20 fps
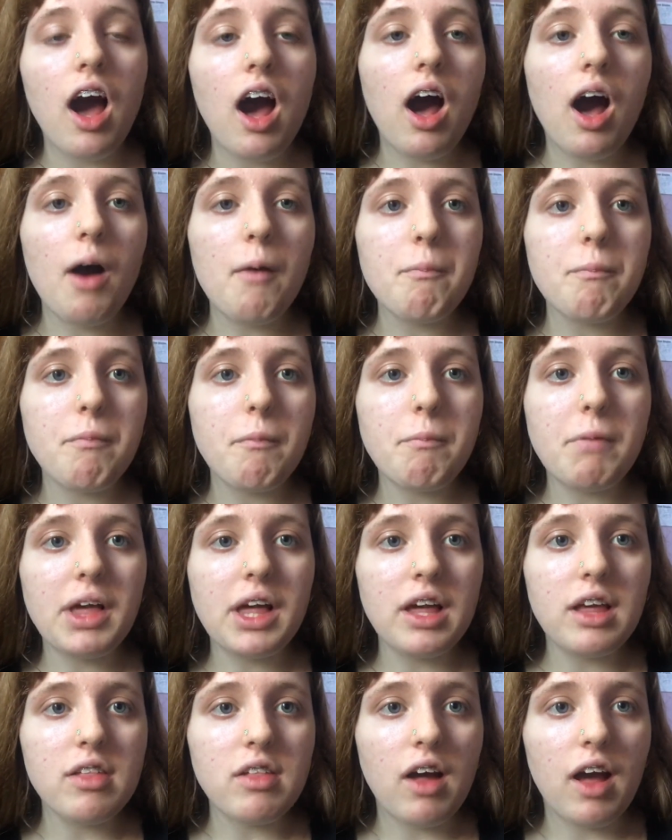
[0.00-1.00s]
um,
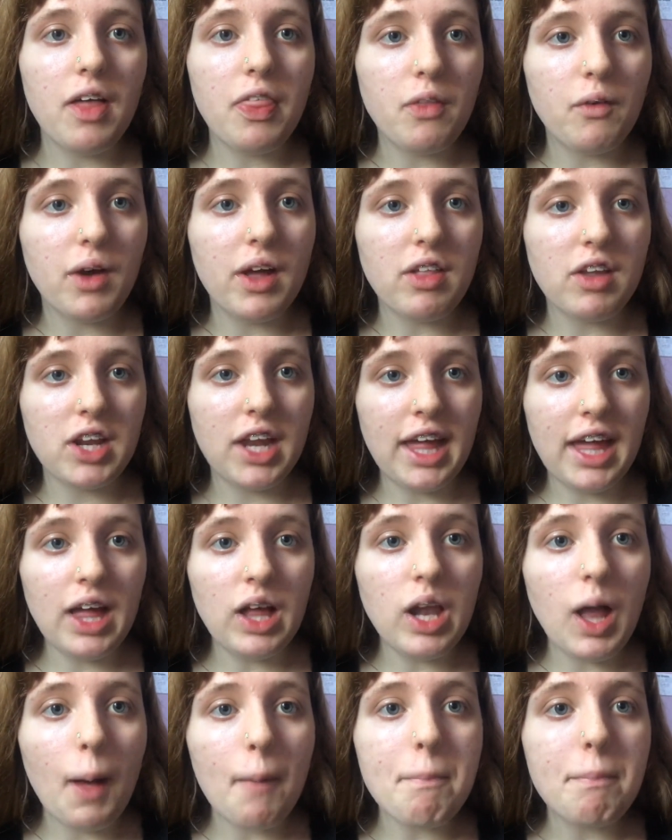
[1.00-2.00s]
because I thought it's going to
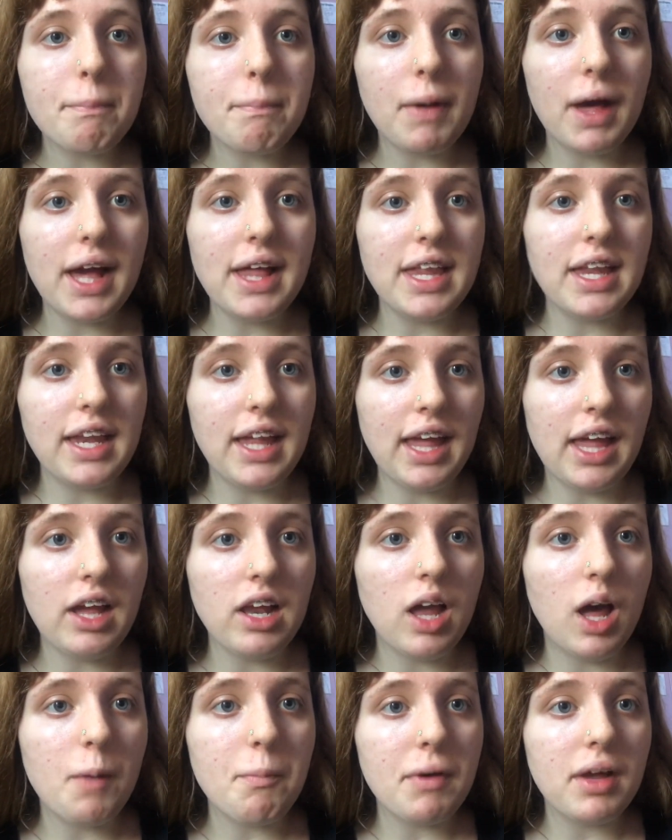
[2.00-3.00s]
heal up, but it didn't
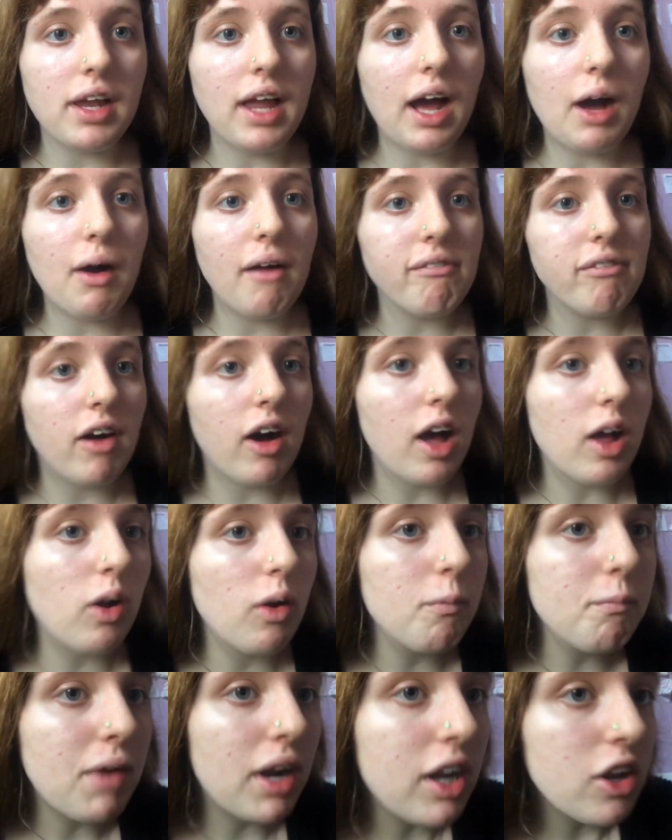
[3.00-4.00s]
heal up. And however, I
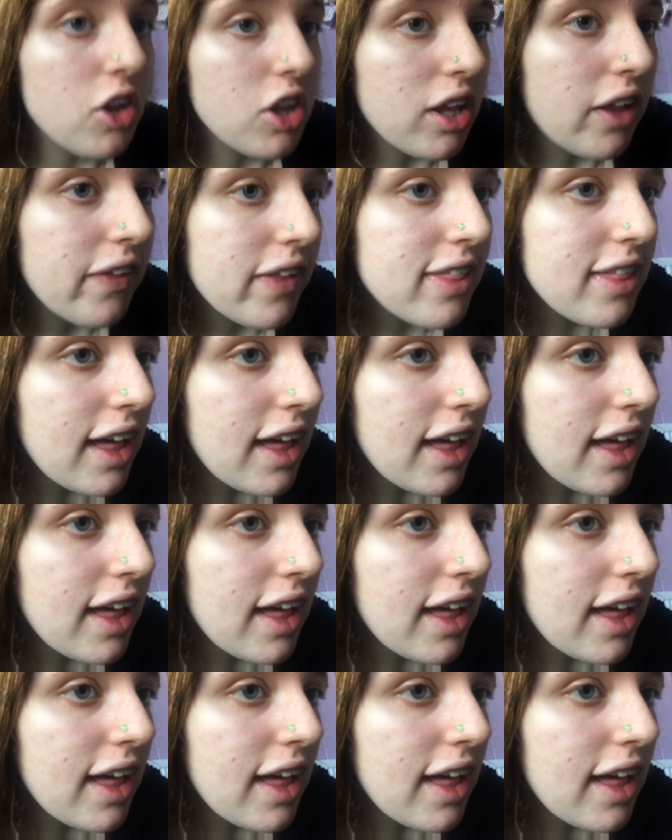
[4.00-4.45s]
got managed to get the